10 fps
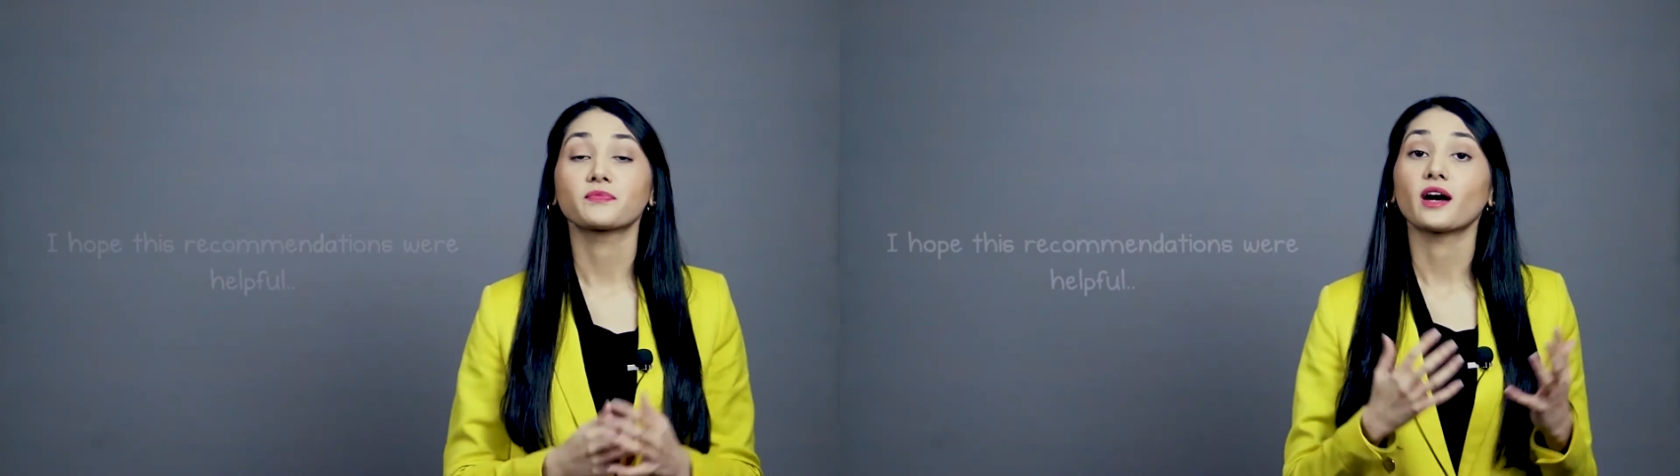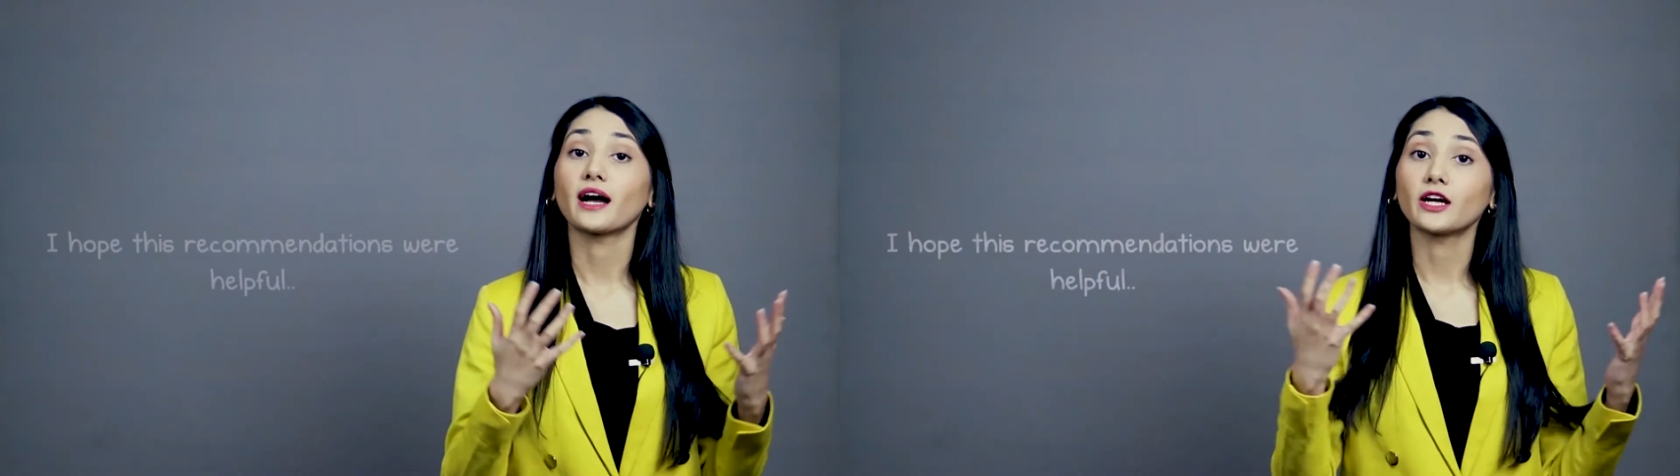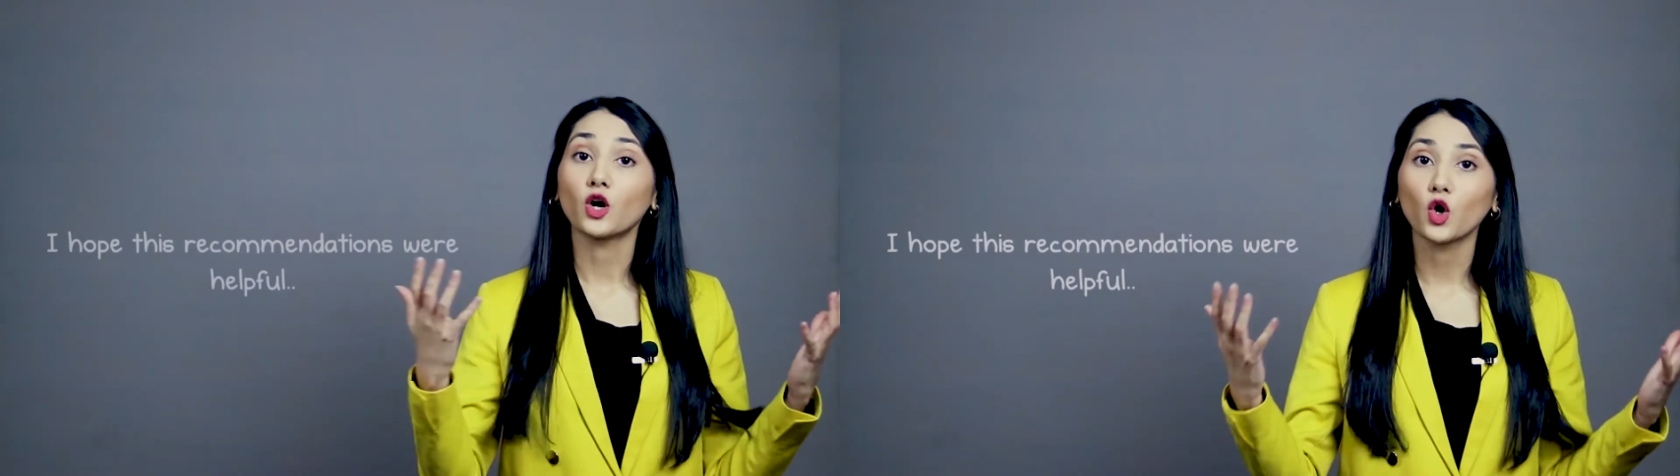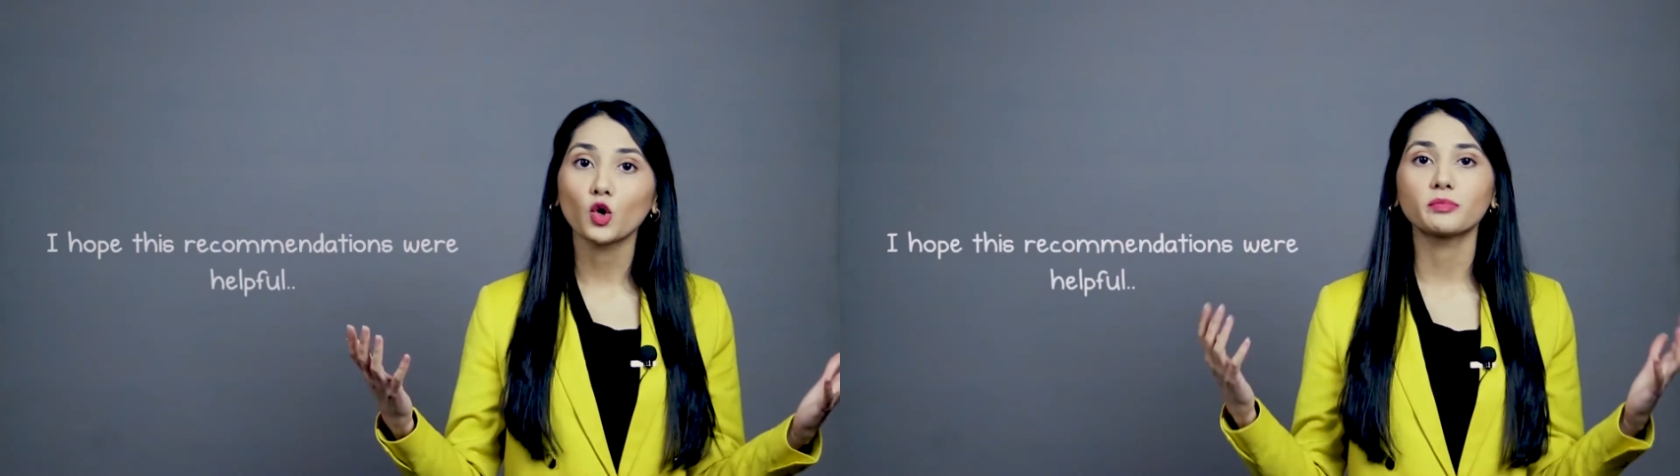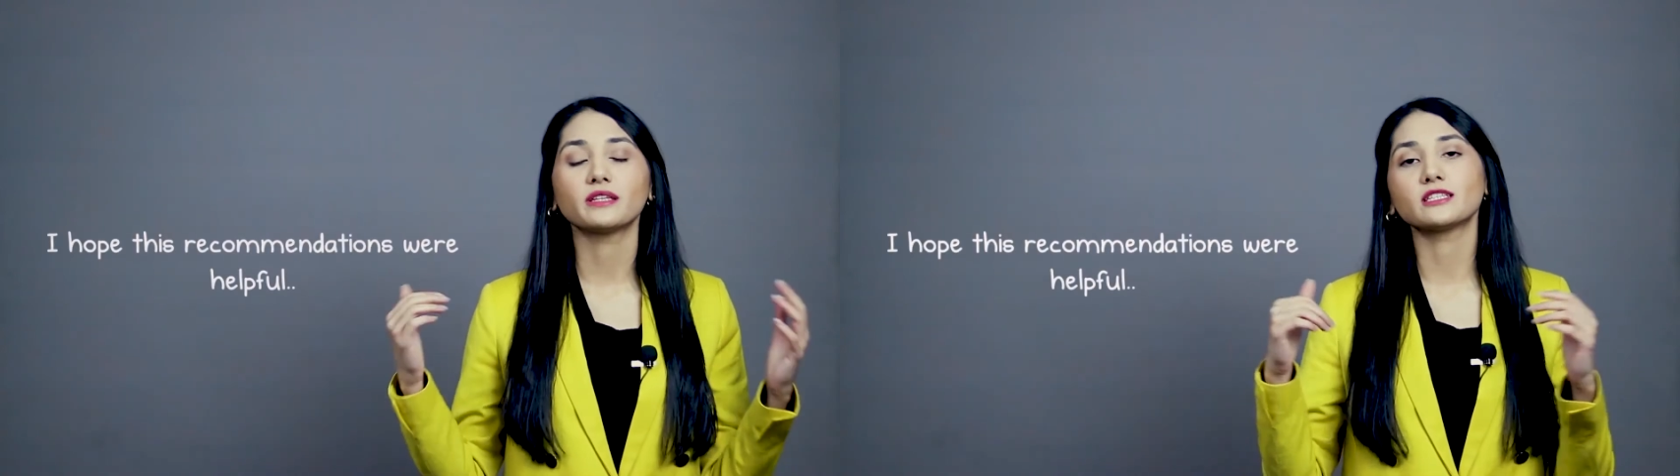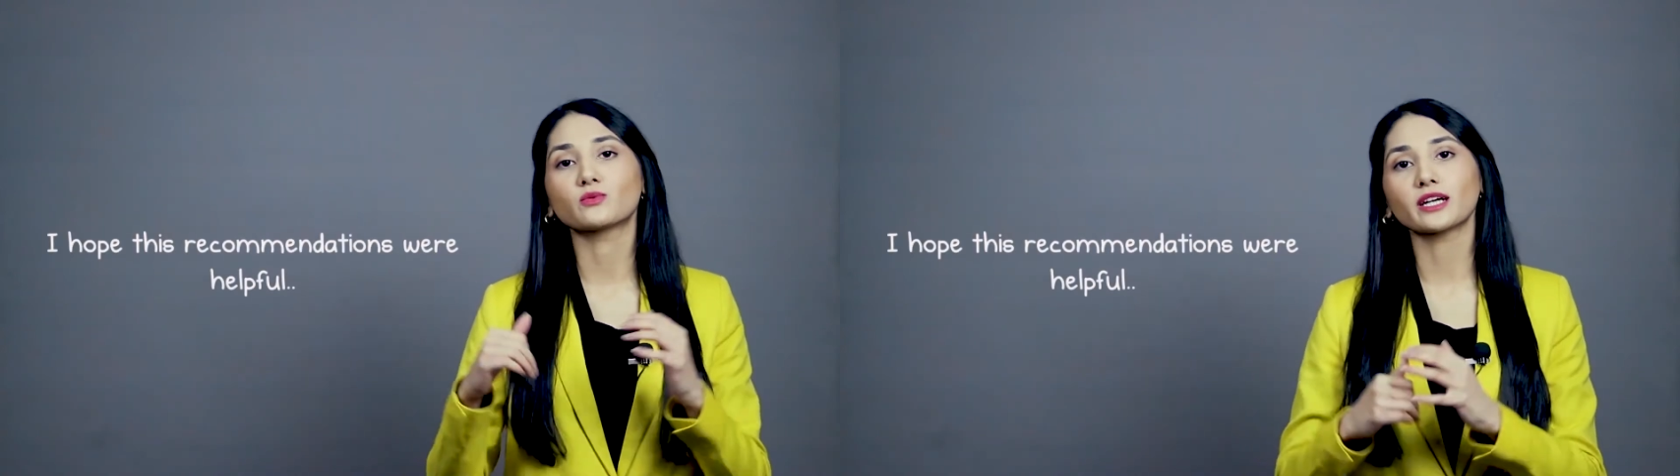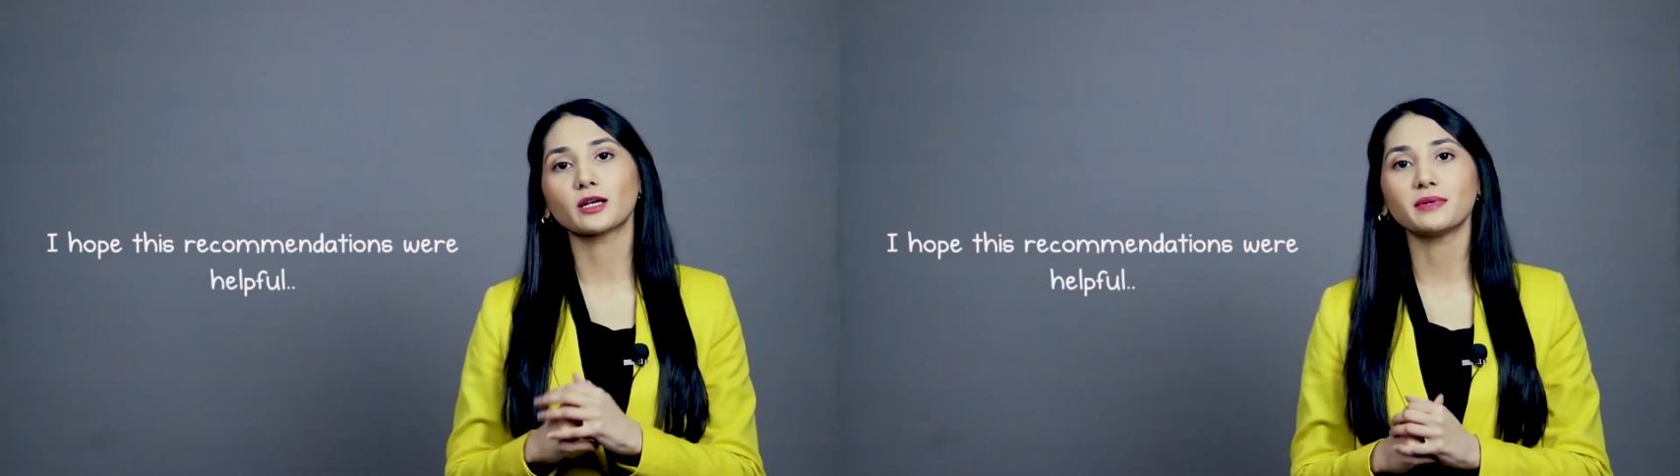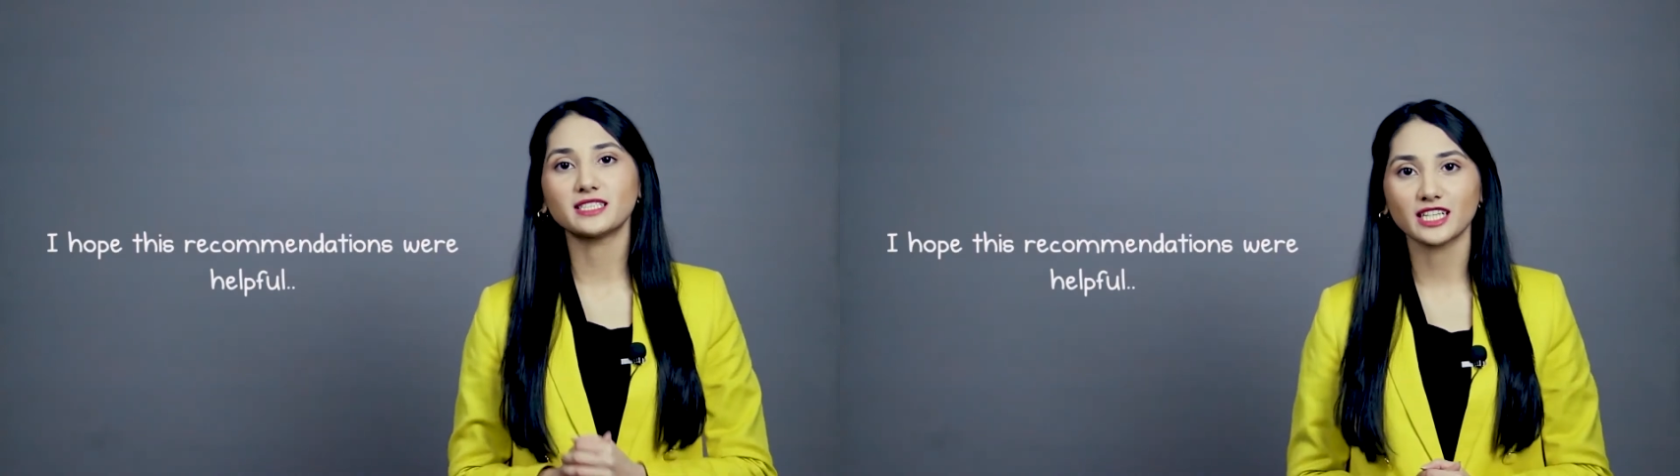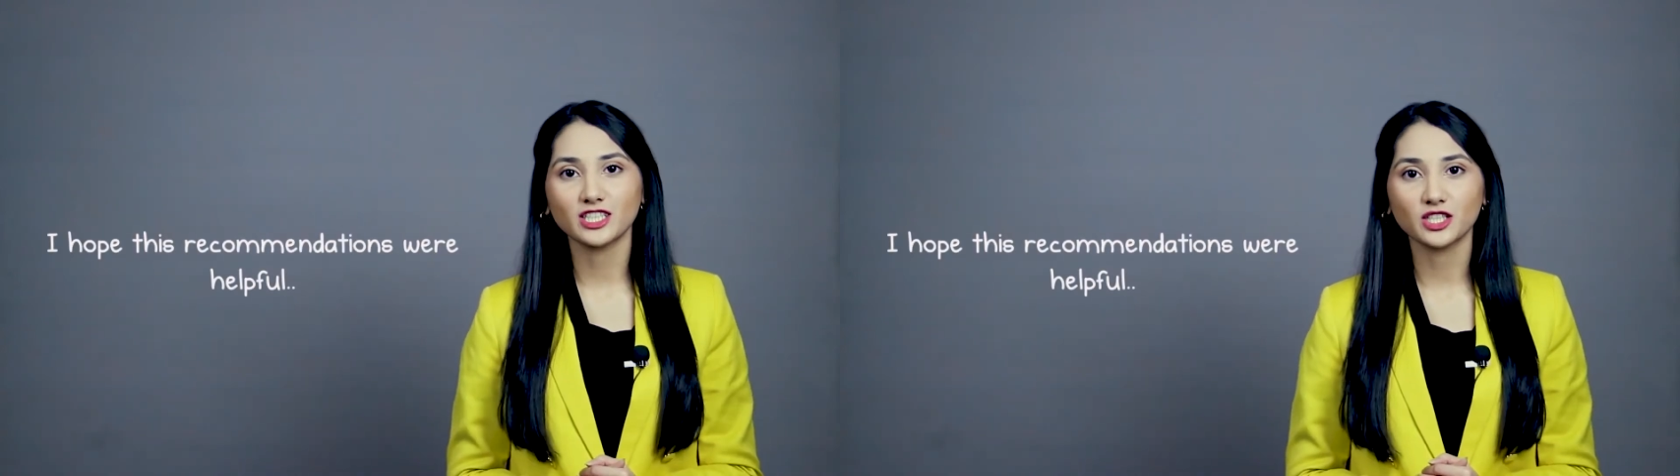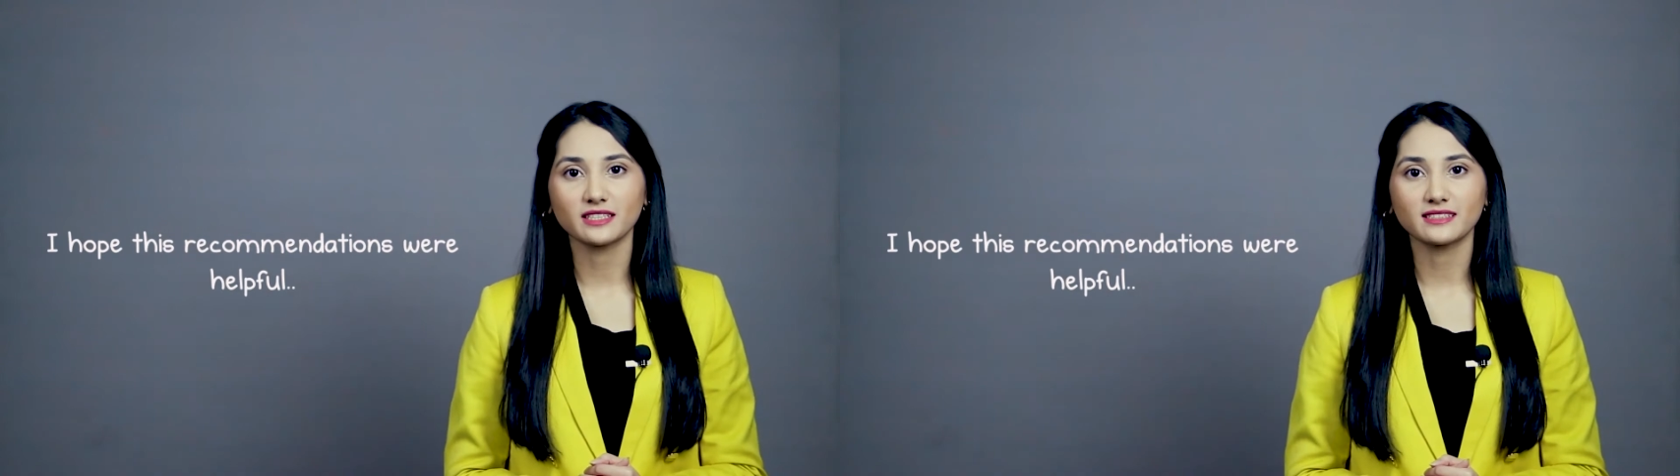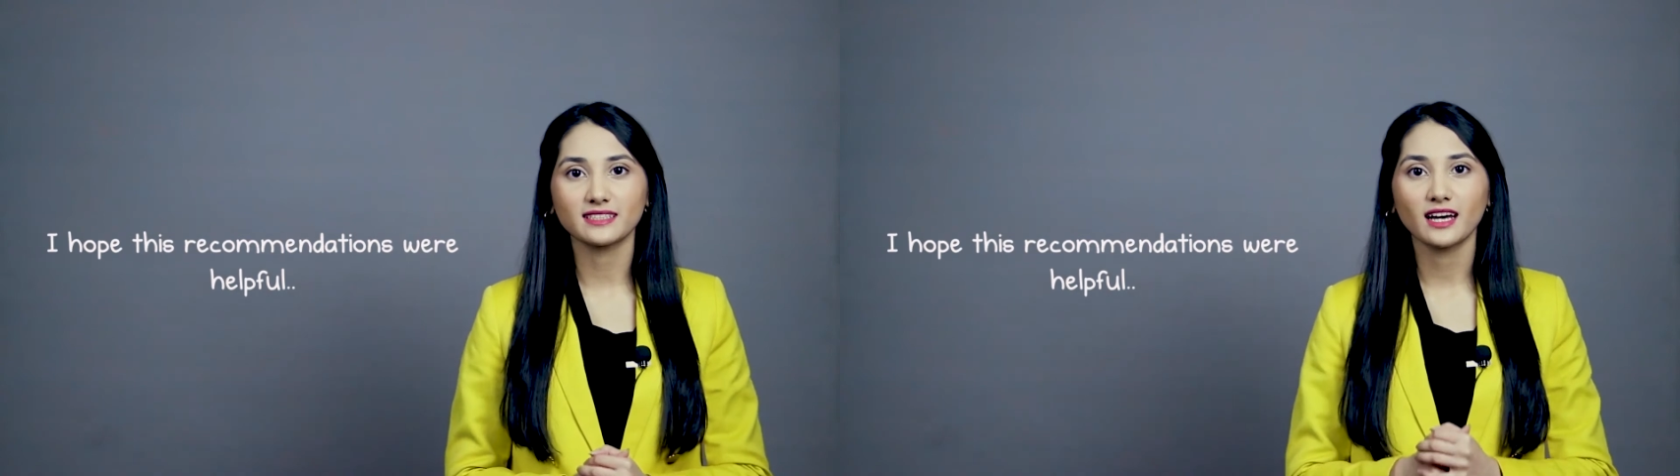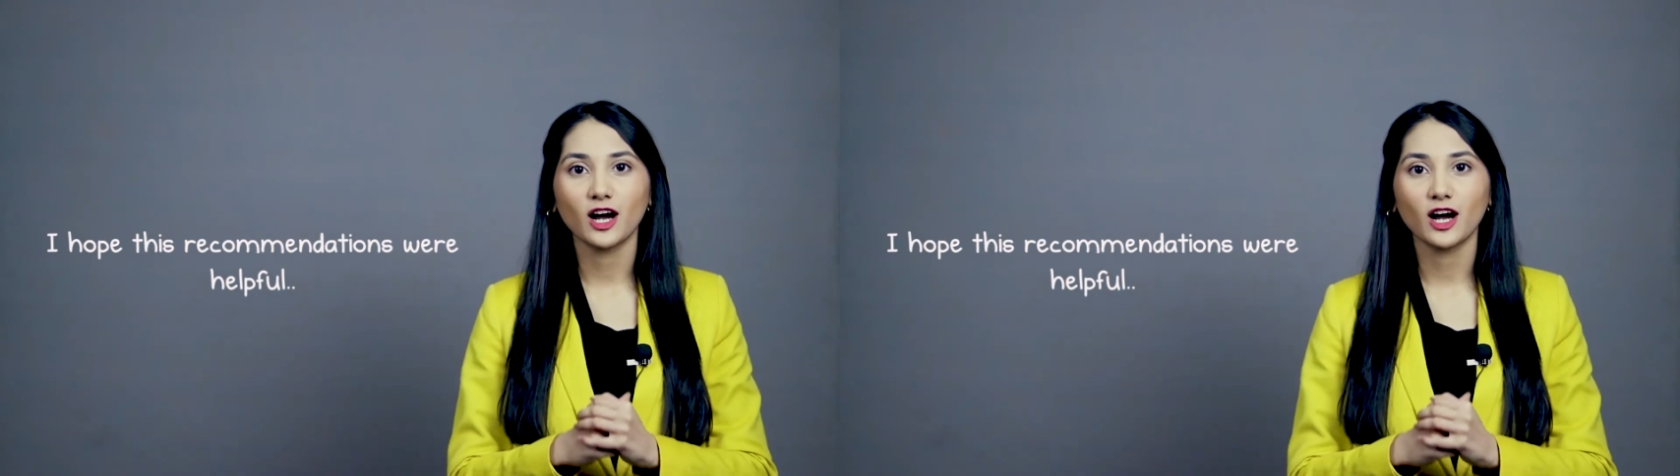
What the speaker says: I hope these recommendations